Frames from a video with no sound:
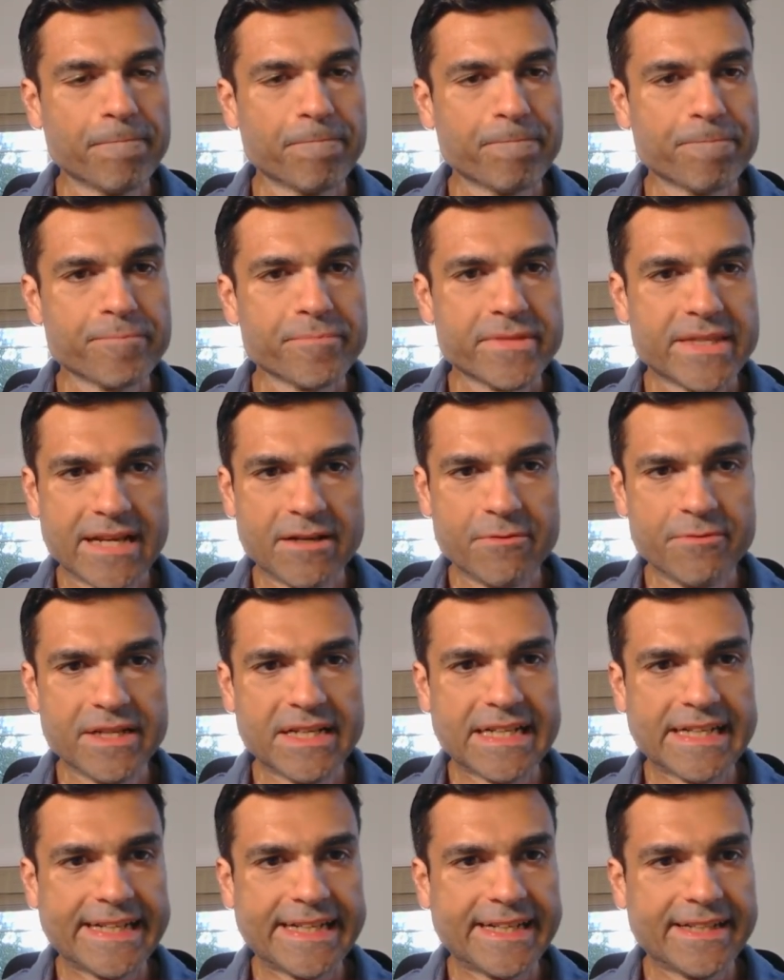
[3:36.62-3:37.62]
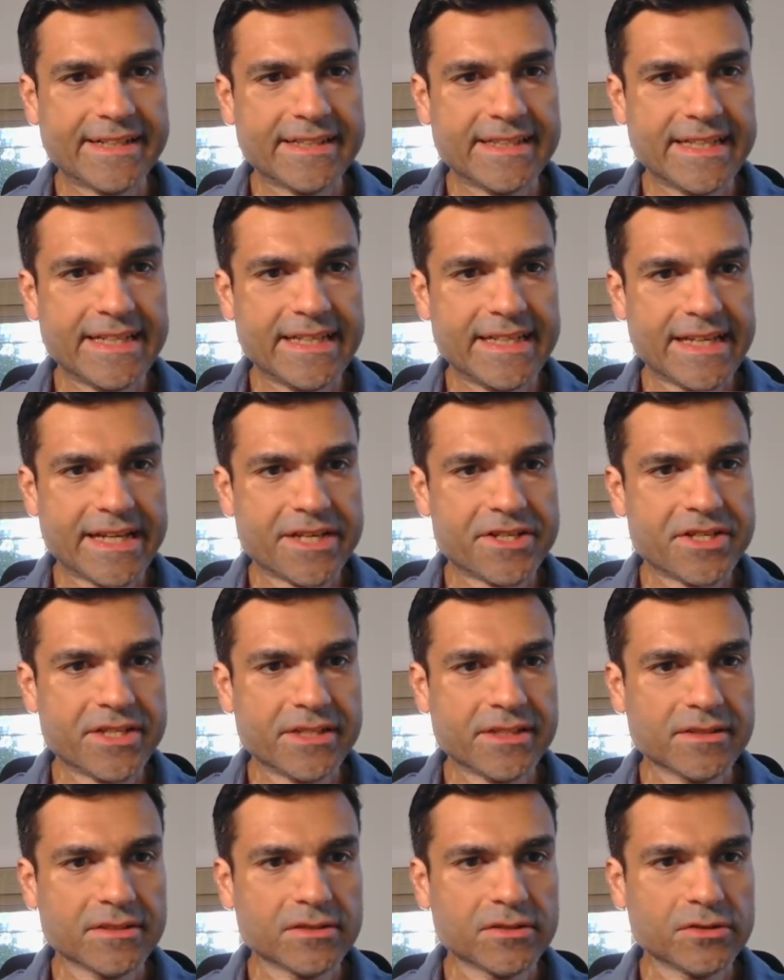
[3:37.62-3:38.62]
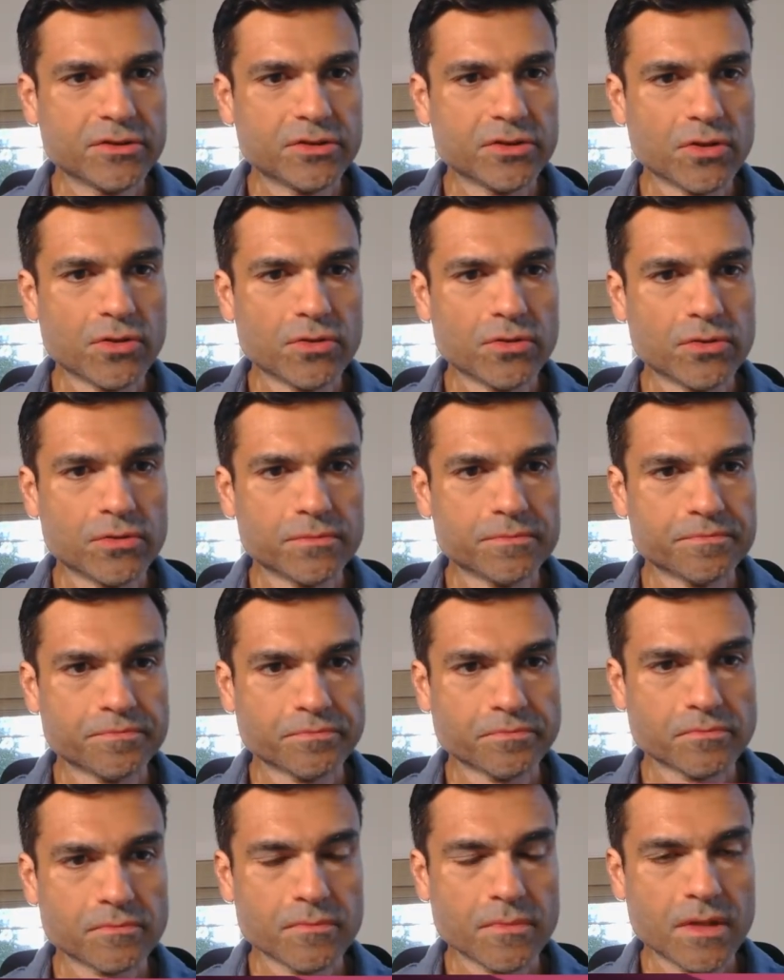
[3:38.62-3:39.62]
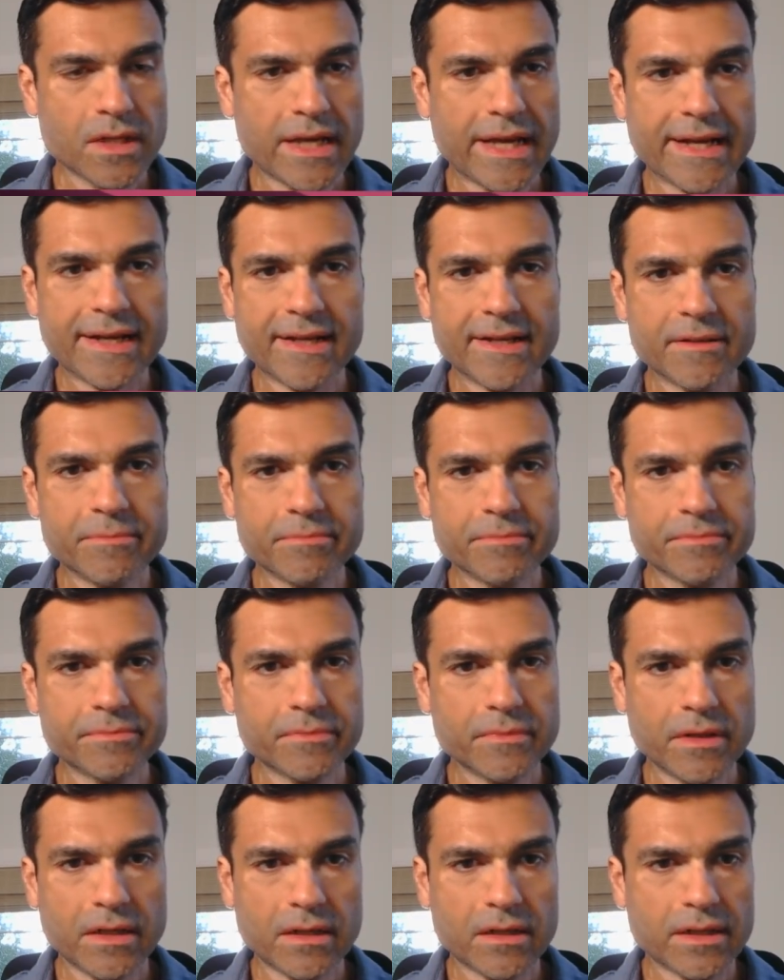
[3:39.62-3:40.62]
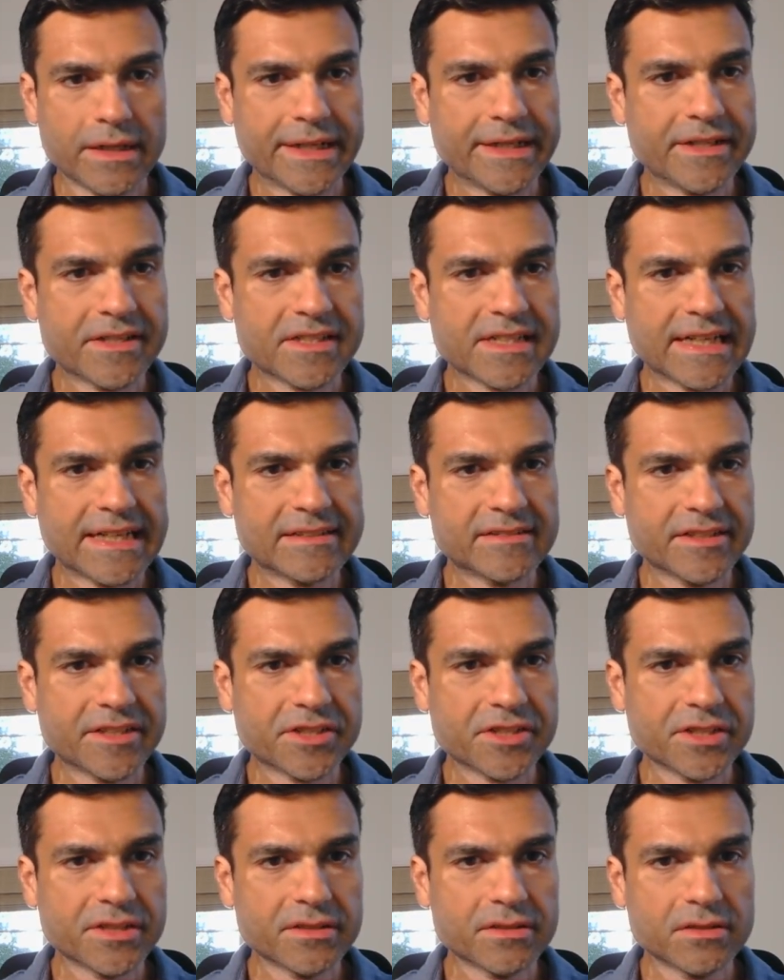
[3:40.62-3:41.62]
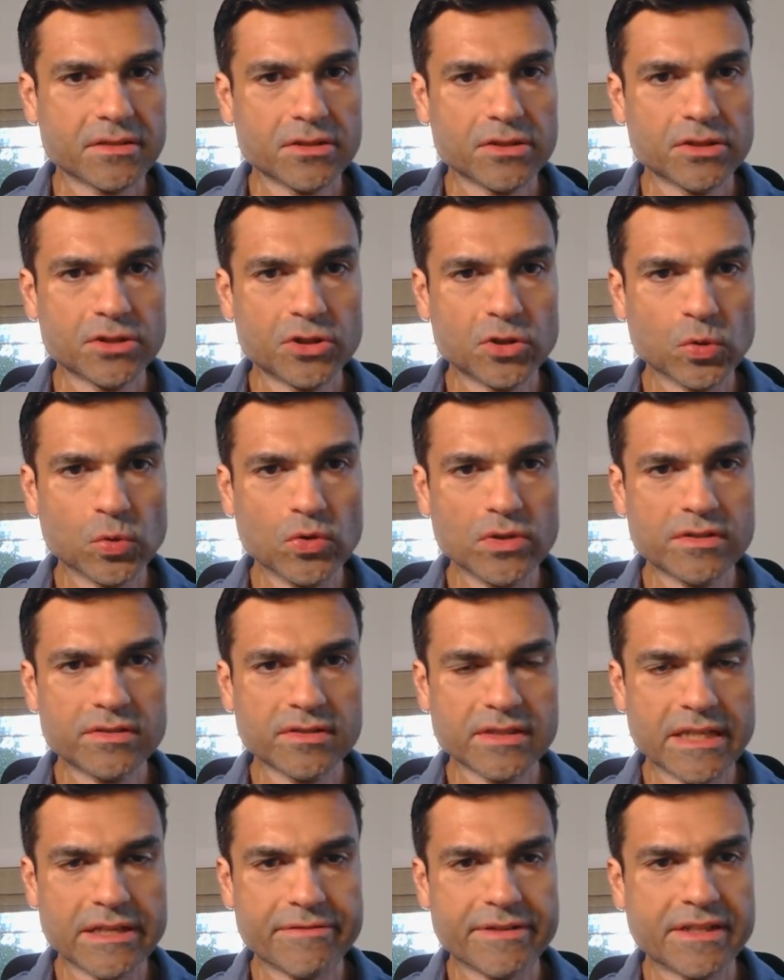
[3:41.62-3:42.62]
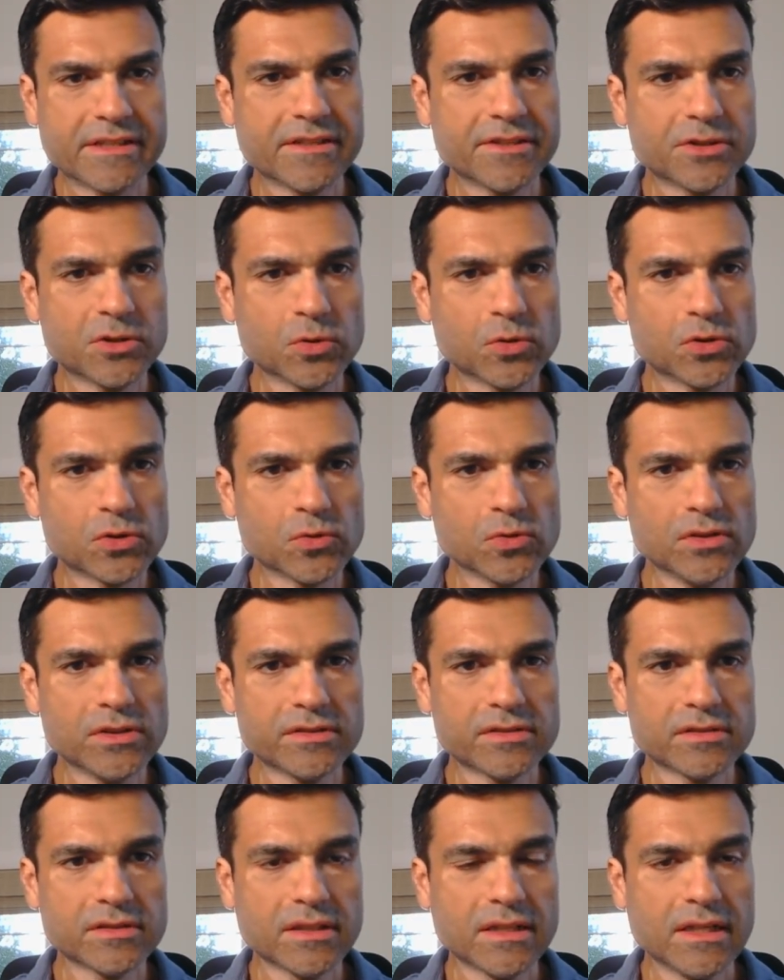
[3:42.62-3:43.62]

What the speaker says: Then we create the agent. So LLM initialization tools, give it the two tools.